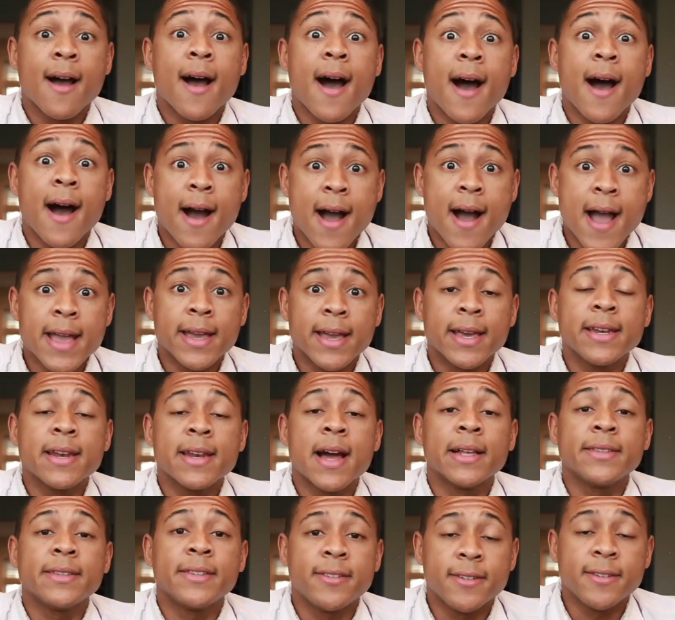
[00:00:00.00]
I
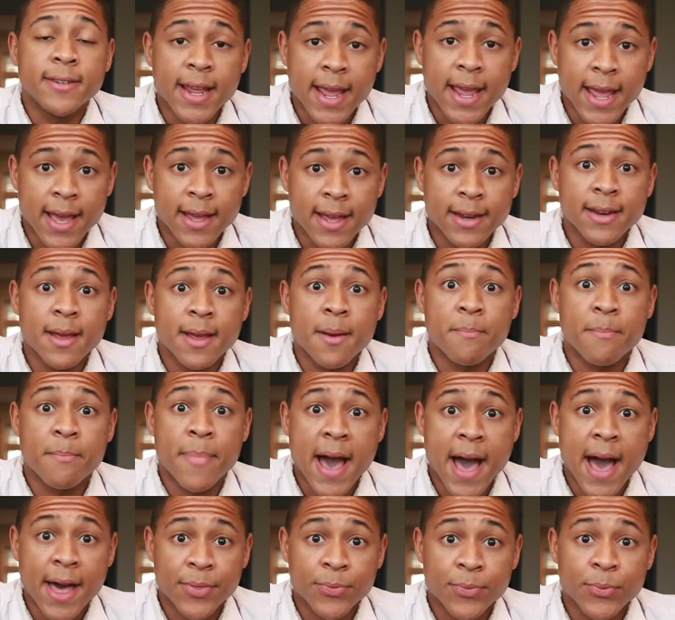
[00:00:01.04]
cannot stand
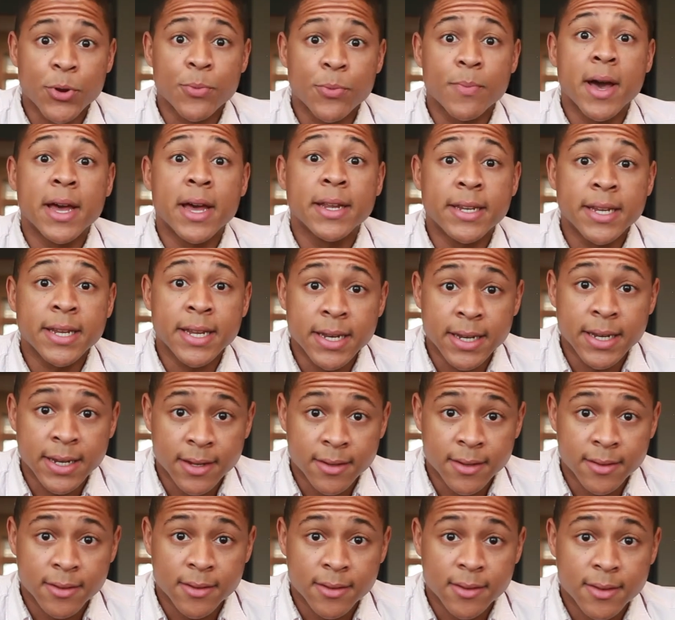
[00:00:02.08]
bathroom
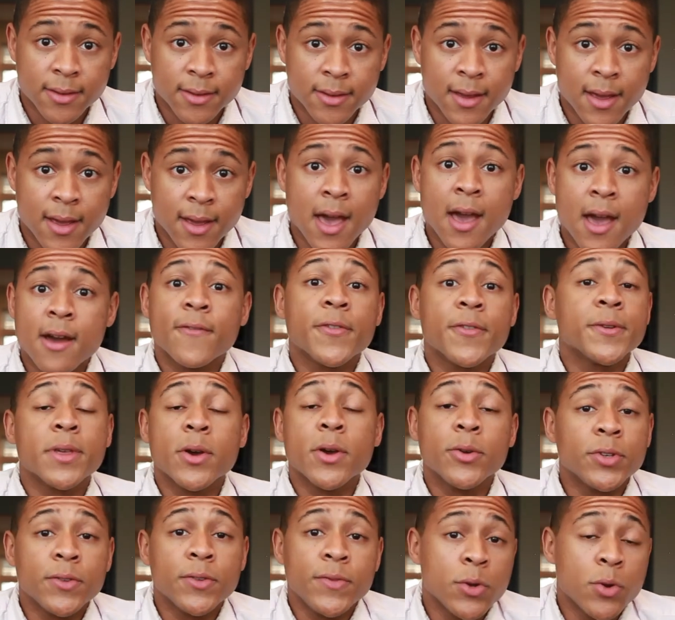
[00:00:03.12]
attendants. For
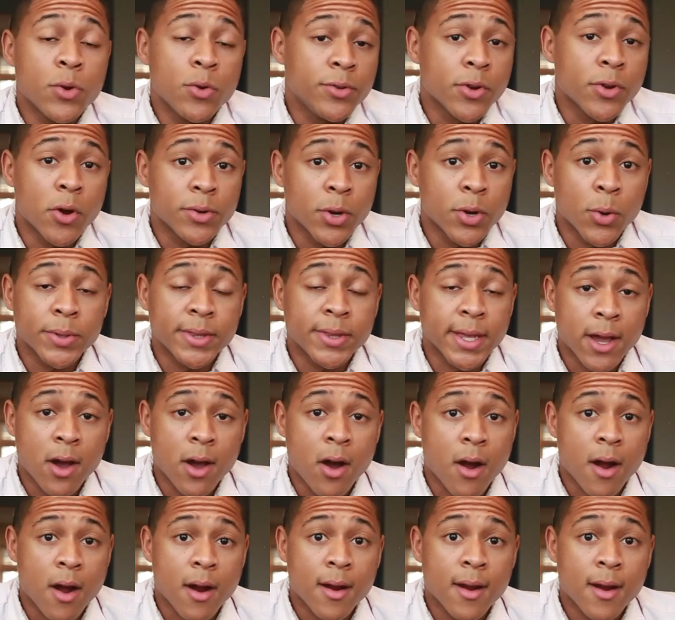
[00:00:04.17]
those of you who don't know what they
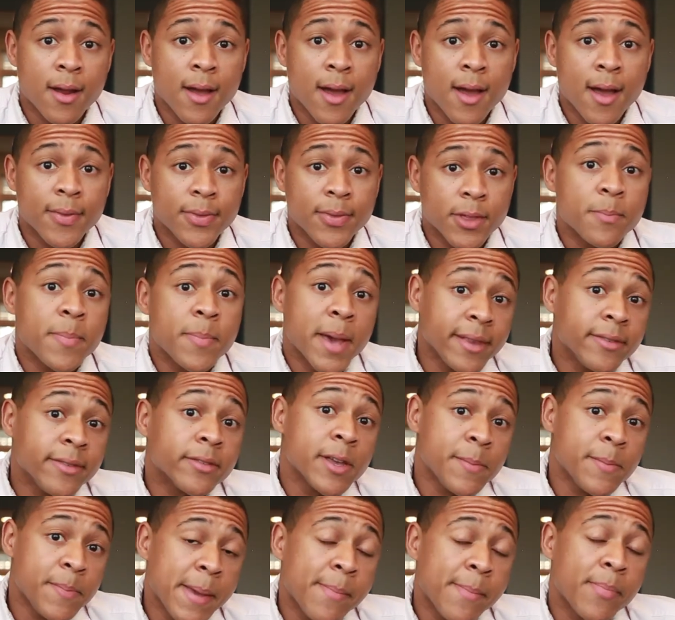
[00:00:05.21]
are, they're
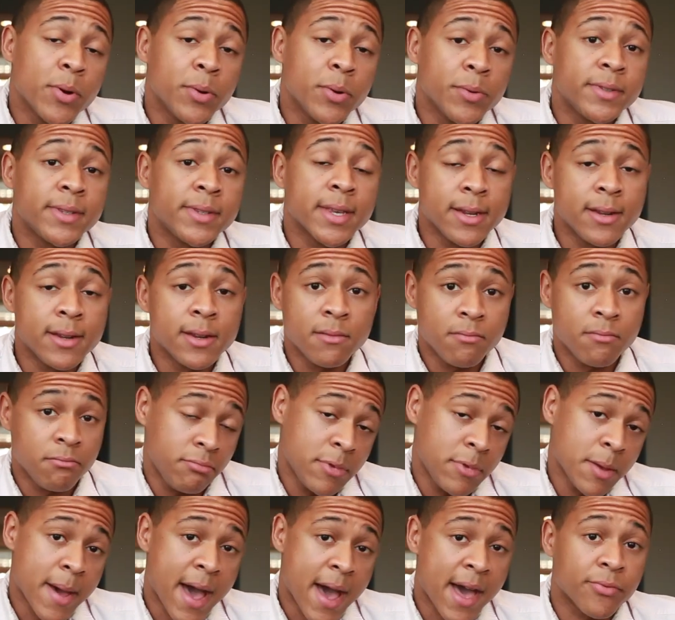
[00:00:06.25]
basically people who sit in
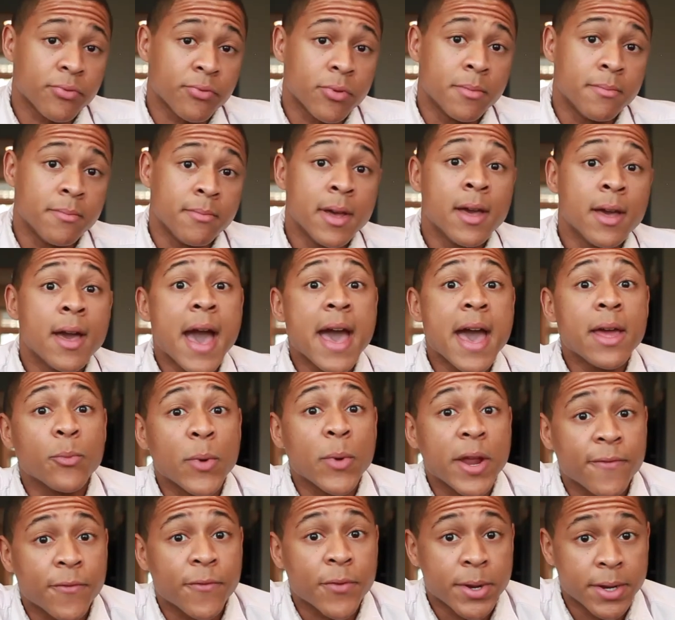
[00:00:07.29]
the bathroom and
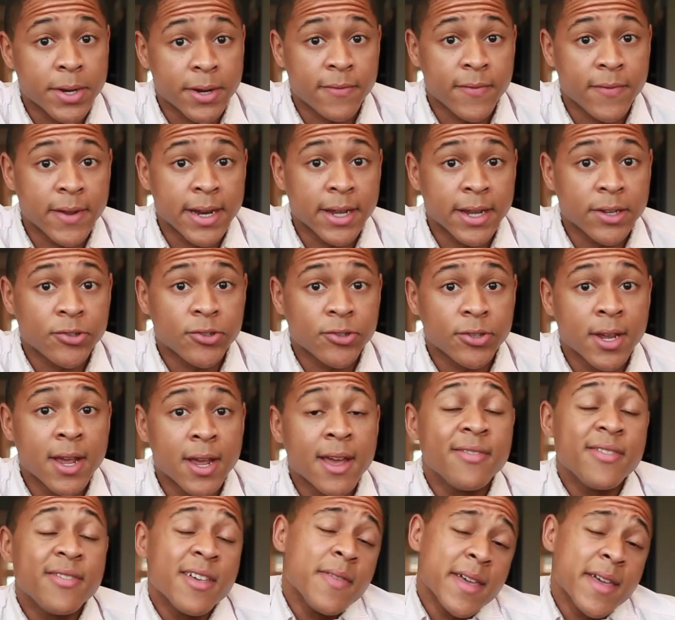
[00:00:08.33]
wait for you to finish.
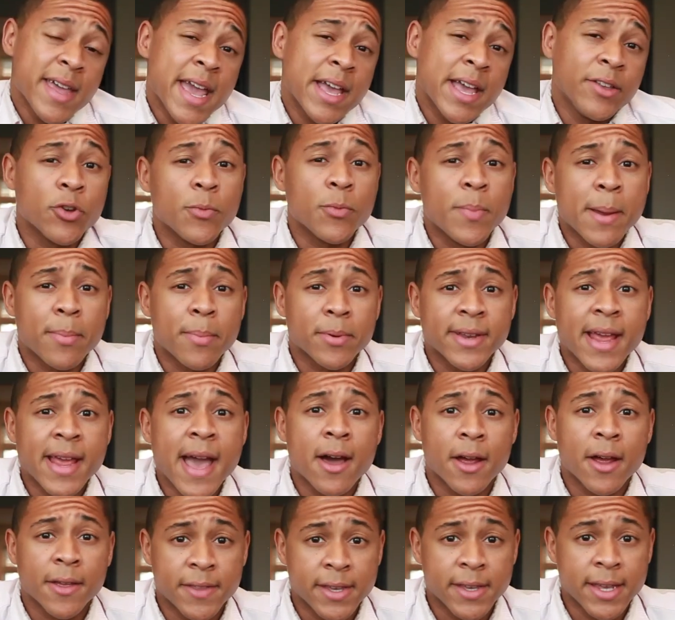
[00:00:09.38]
Then they hand you a paper
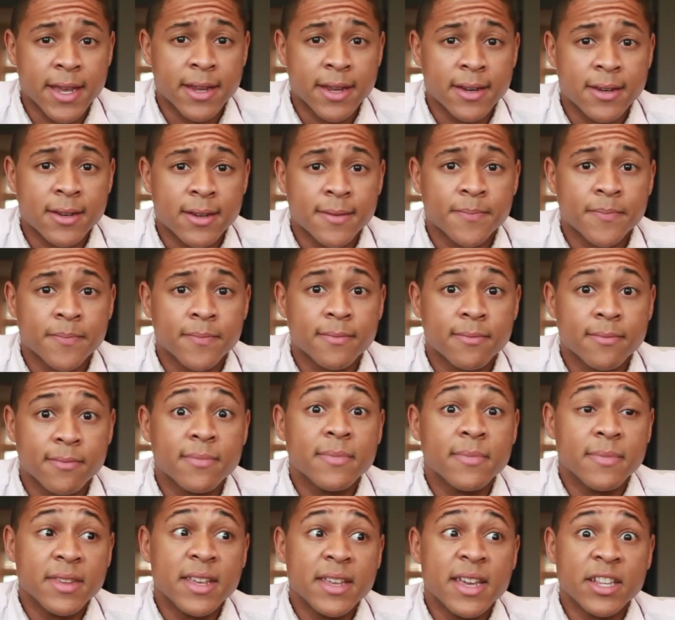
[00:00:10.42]
towel at the end.
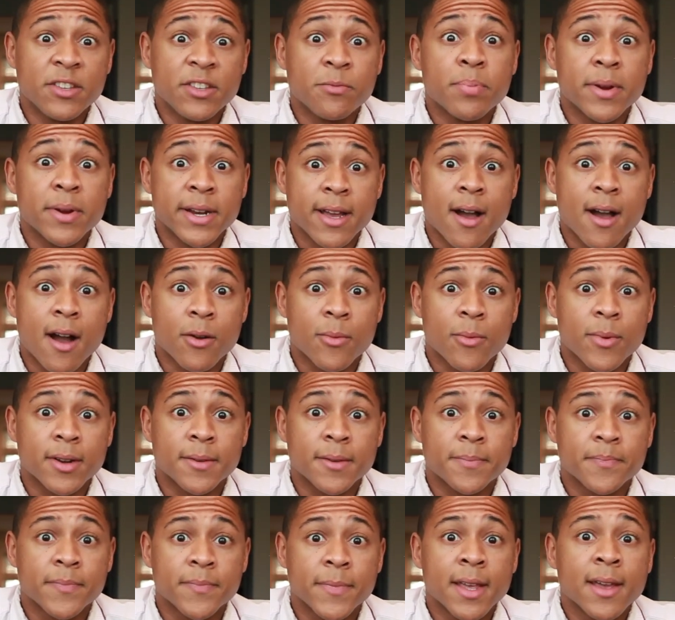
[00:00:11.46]
It's pretty awkward.
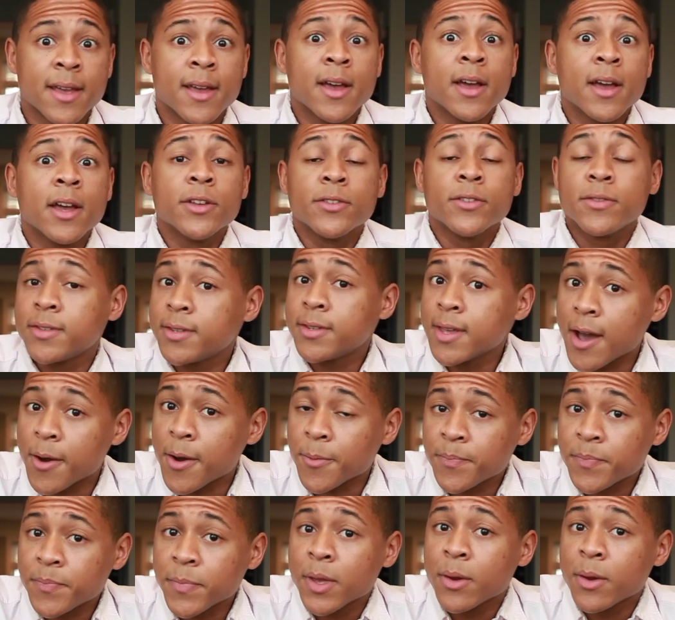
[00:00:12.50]
So,
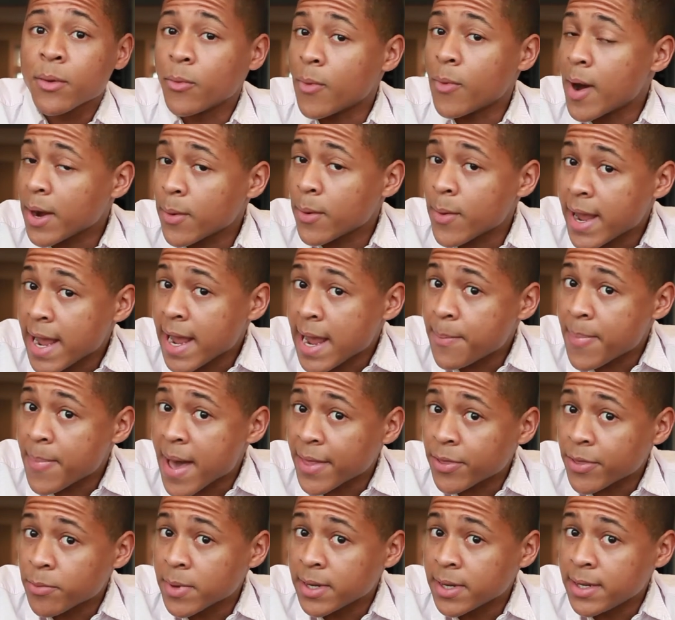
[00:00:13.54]
why do I hate
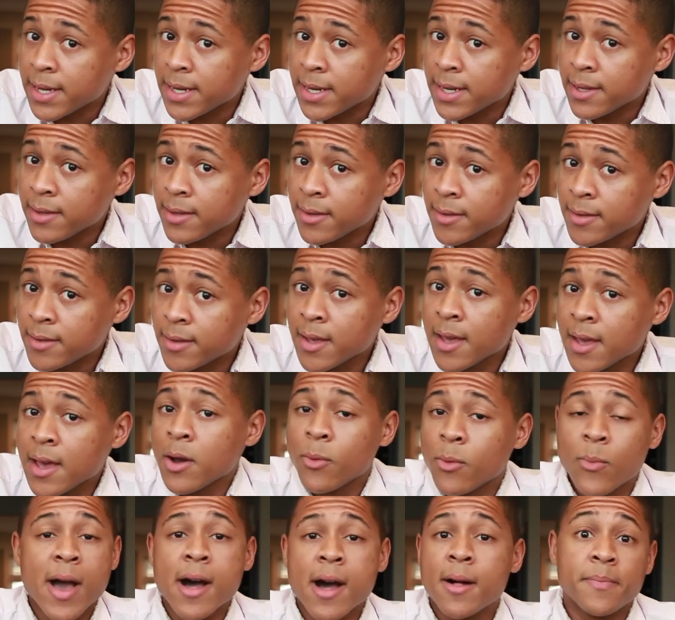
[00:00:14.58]
bathroom attendants?
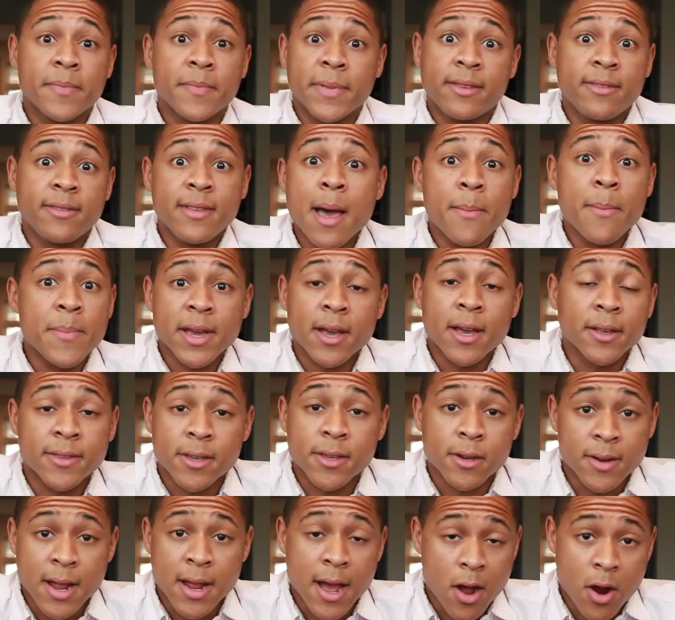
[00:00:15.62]
Well, it's not because
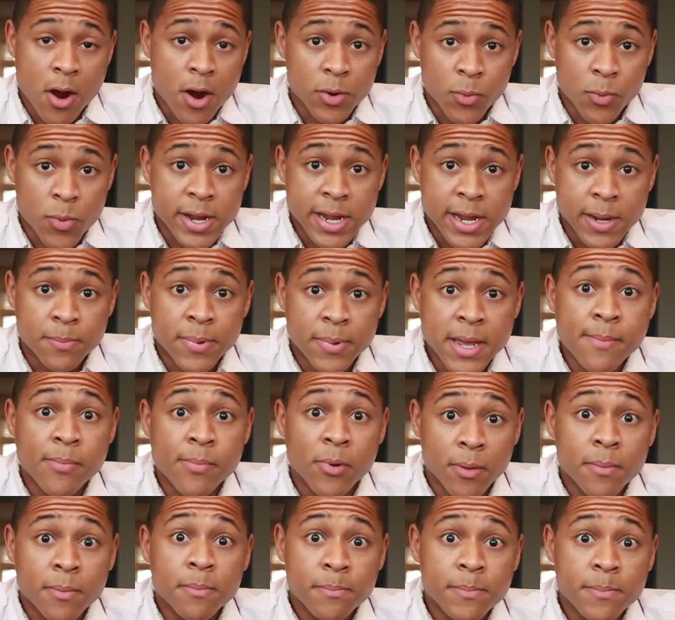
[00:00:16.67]
they're not hardworking
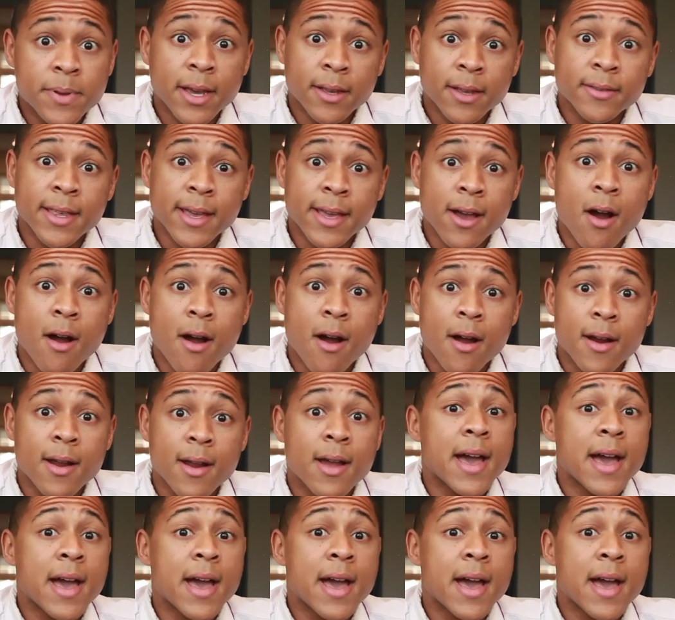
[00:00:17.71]
people, because they are.